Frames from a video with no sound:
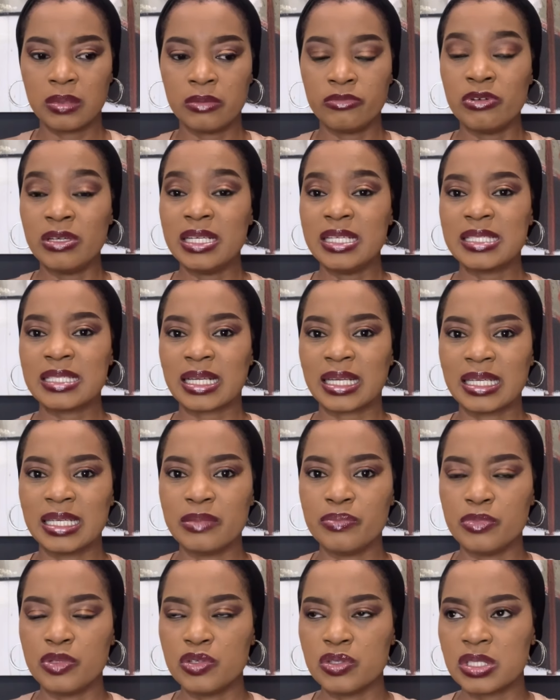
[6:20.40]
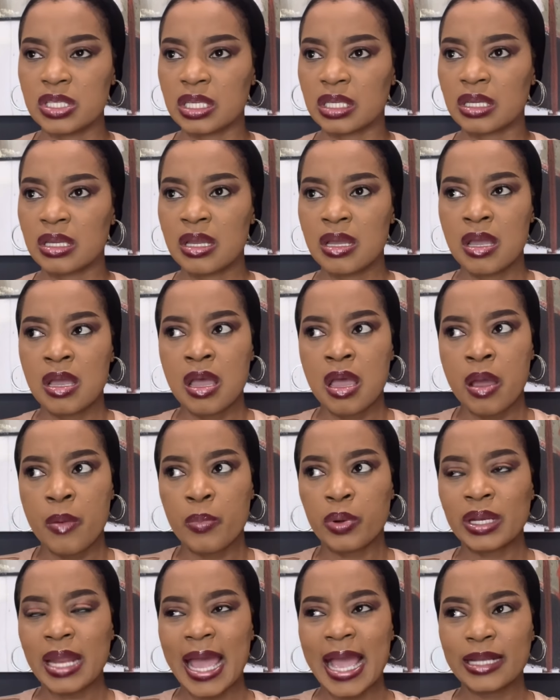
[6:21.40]
release clean music,
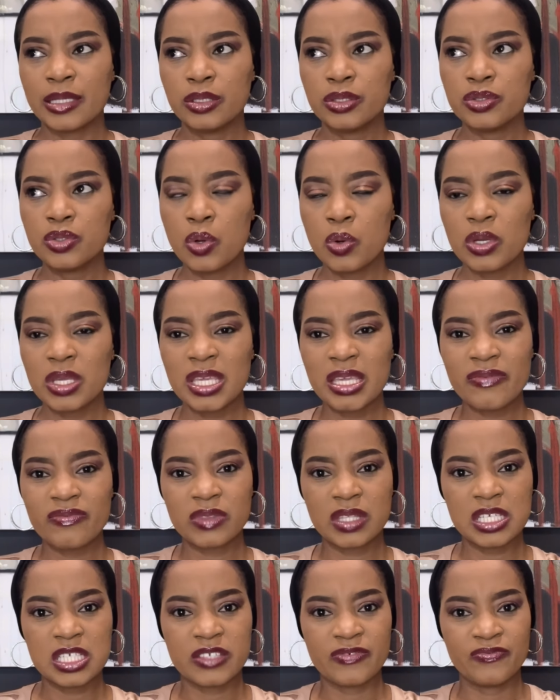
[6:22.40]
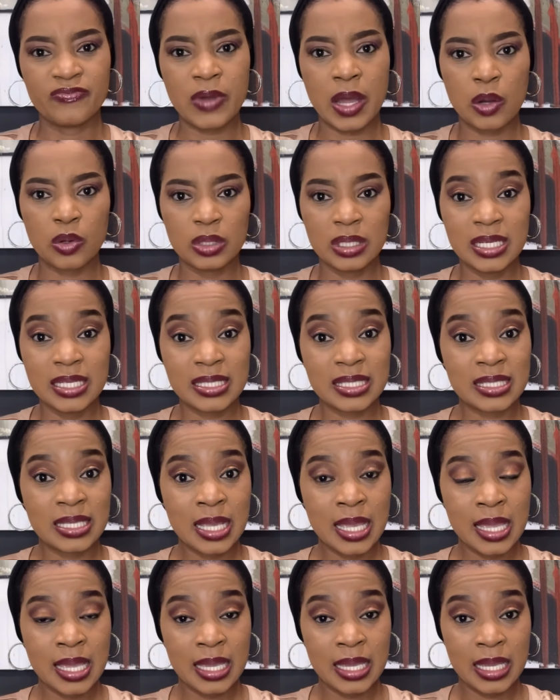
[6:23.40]
but I don't know if this
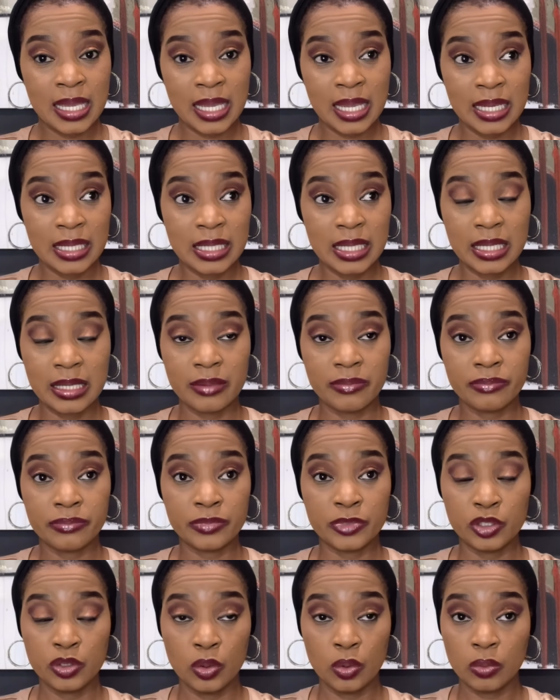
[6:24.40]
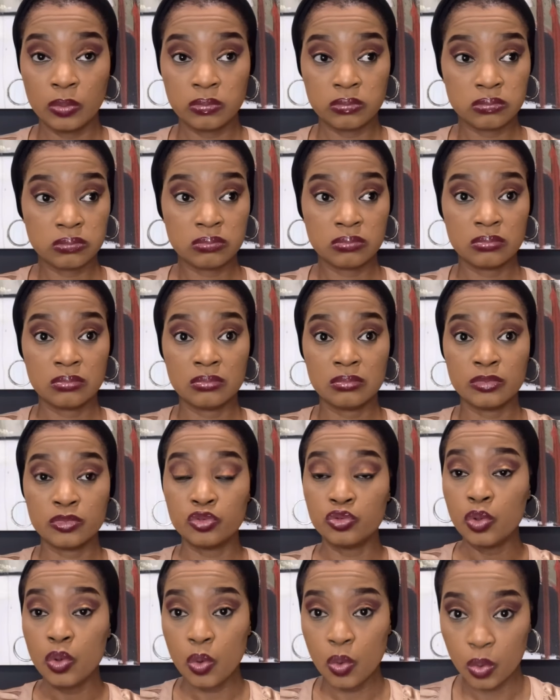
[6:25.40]
violates any
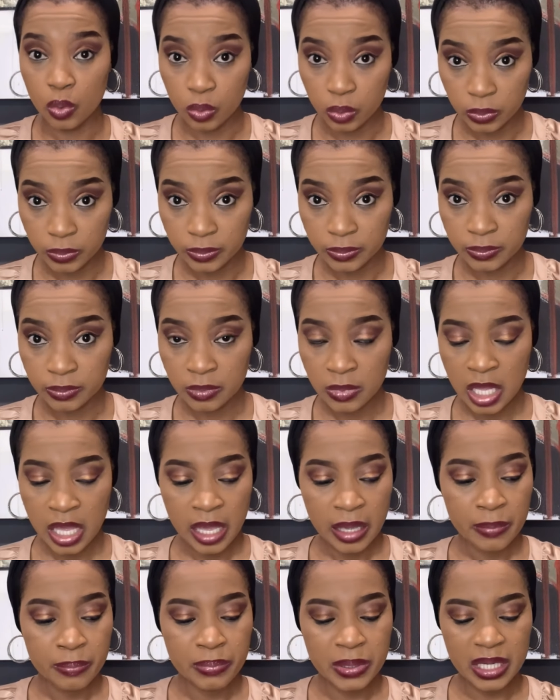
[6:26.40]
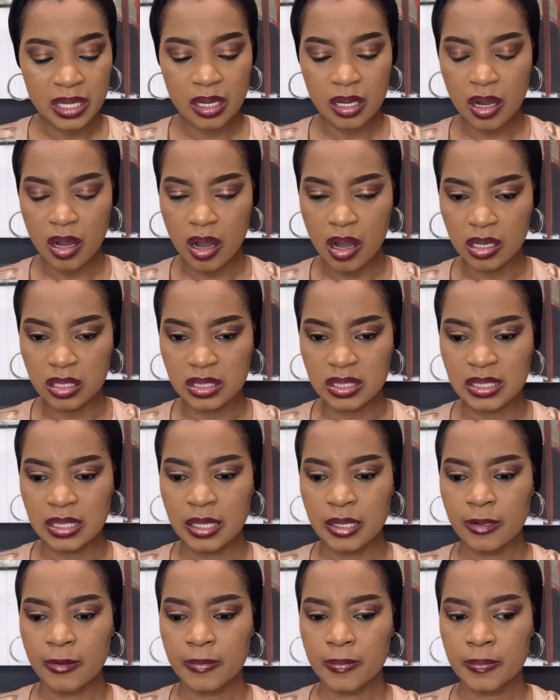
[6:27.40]
rule, because